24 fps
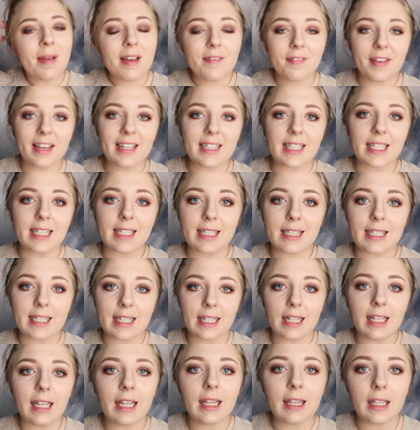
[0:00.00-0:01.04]
my face is
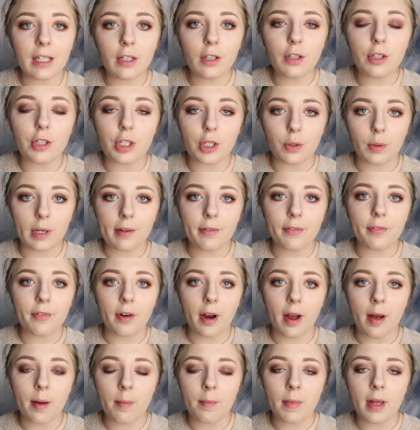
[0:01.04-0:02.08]
still a little dewy
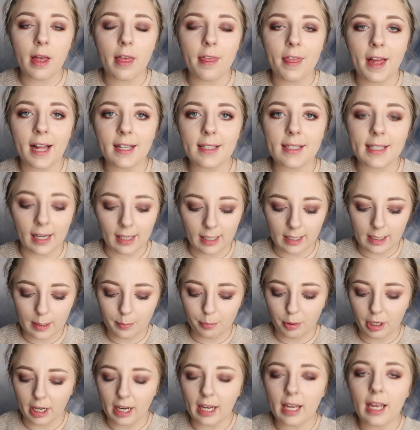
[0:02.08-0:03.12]
from that setting
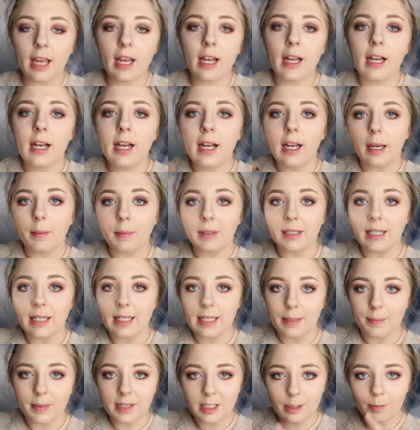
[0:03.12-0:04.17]
spray, I'm gonna
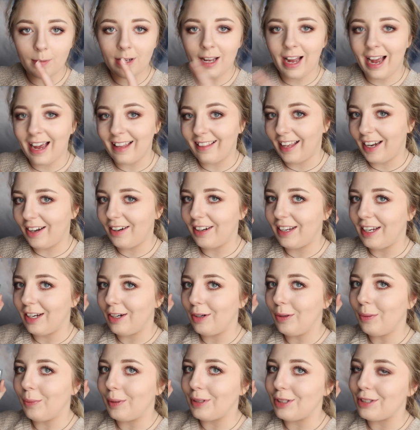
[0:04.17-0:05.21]
dip into my highlighter
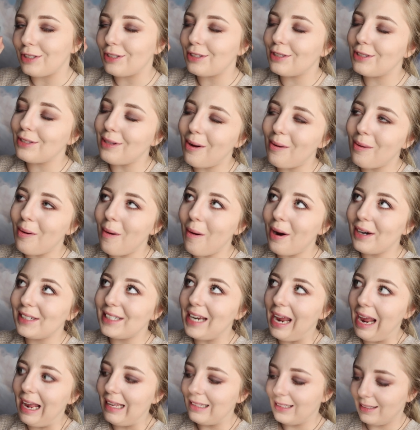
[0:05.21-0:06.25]
here, which is so
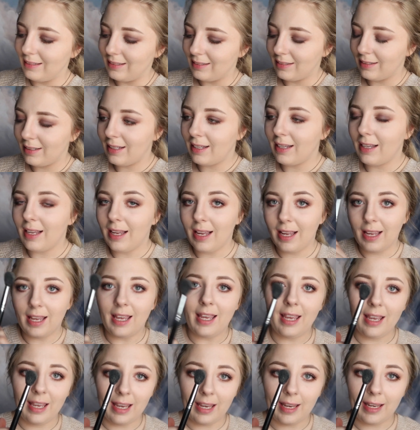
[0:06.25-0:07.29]
gorgeous.
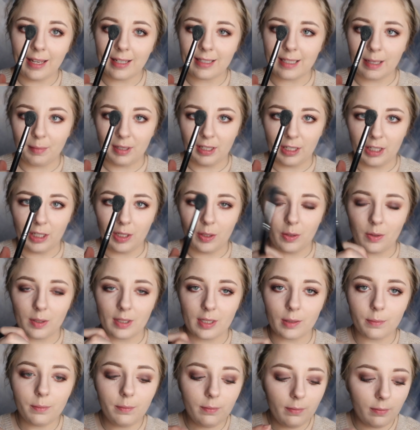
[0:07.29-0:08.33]
And I'm gonna
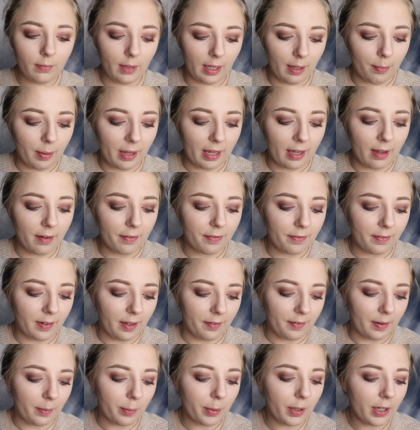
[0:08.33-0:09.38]
use a big fluffy